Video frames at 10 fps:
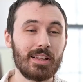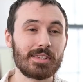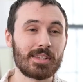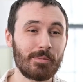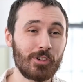
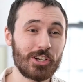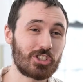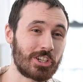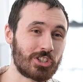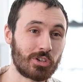Some fresh
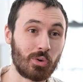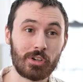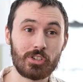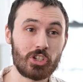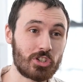ginger
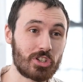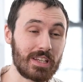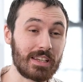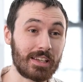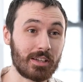or ginger
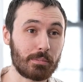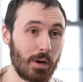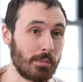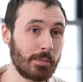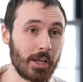tea can
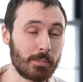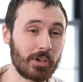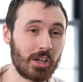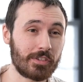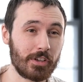probably help
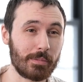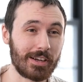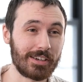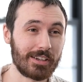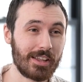your dog feel better.